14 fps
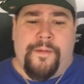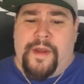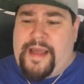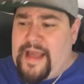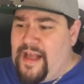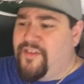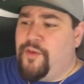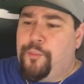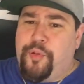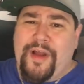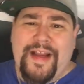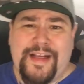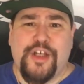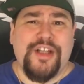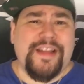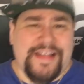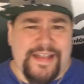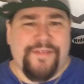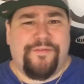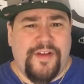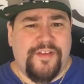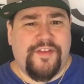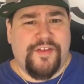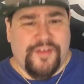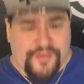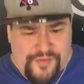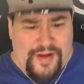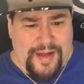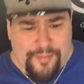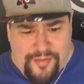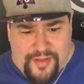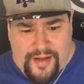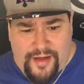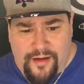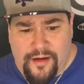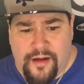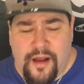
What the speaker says: he hasn't played good defenses type thing.